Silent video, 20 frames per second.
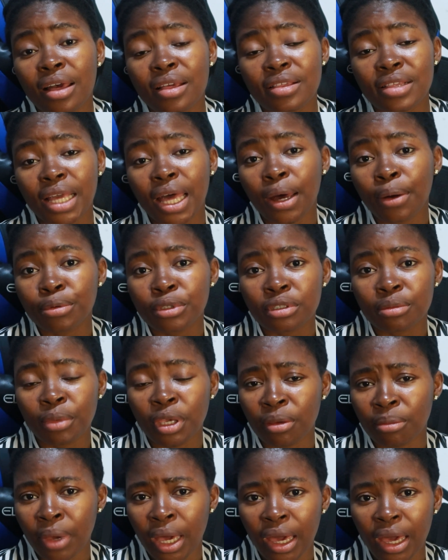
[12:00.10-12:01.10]
has helped
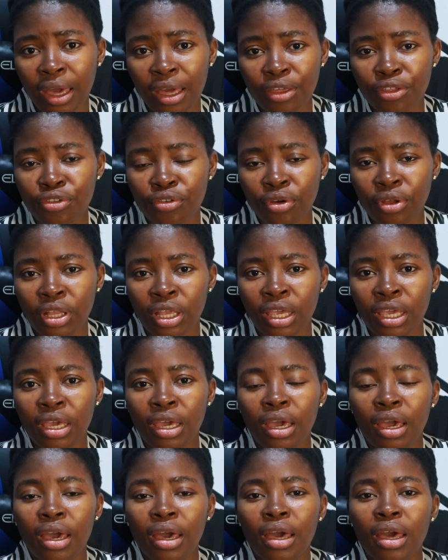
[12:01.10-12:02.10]
me in my hair journey
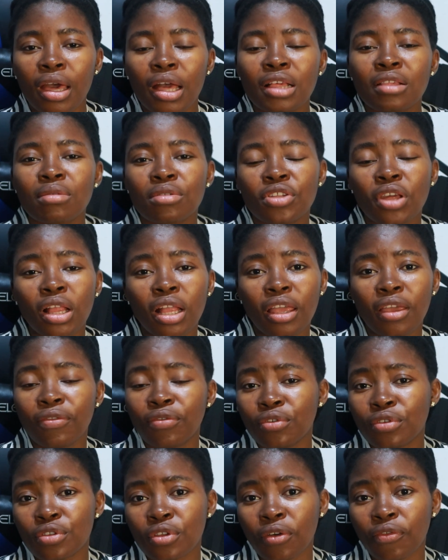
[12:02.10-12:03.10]
especially
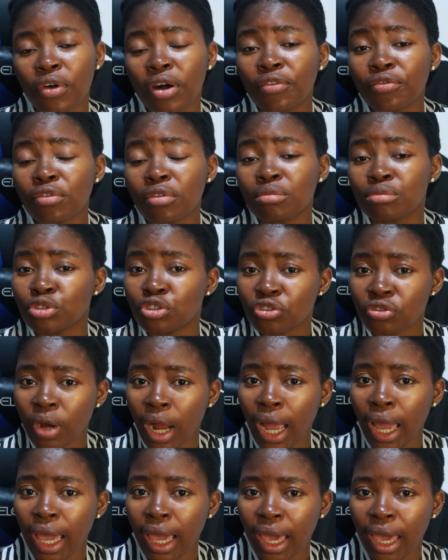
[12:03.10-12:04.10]
if you suffer from
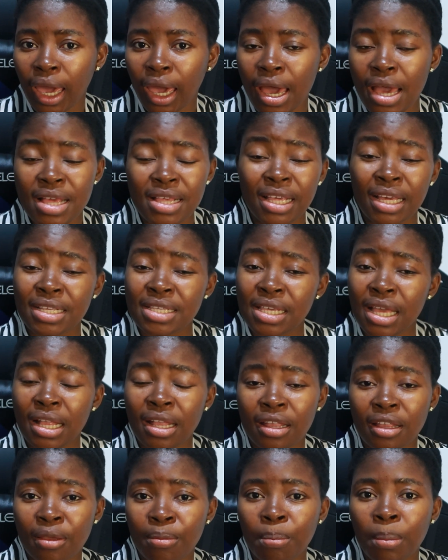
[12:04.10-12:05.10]
dry hair as i said
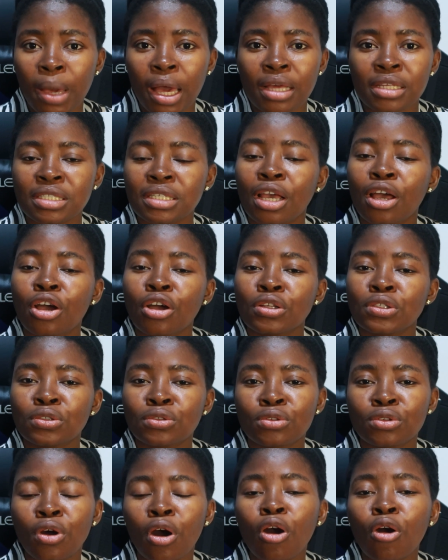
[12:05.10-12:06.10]
in the past
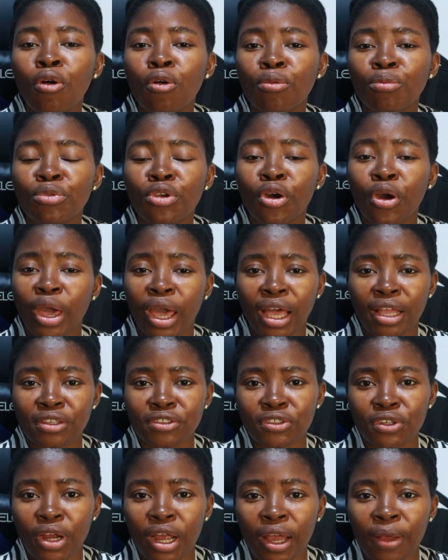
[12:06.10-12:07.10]
do not comb your hair
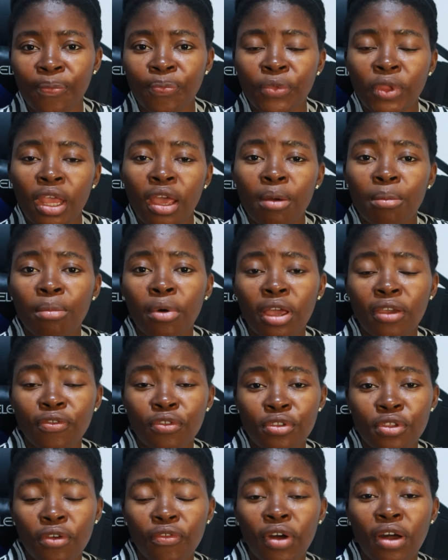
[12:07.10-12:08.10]
dry but if
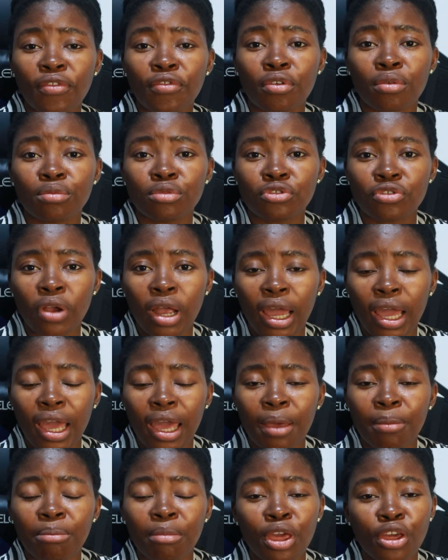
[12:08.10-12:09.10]
you suffer from dry
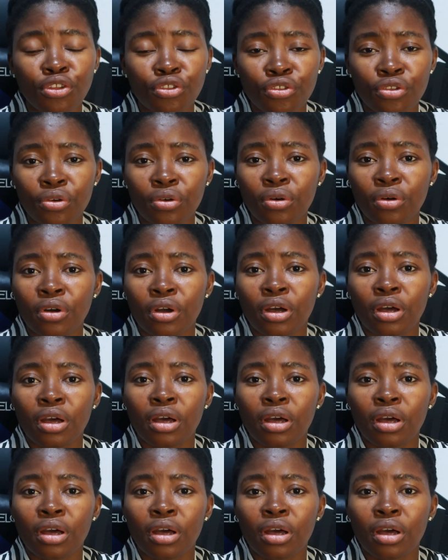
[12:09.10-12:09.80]
hair make sure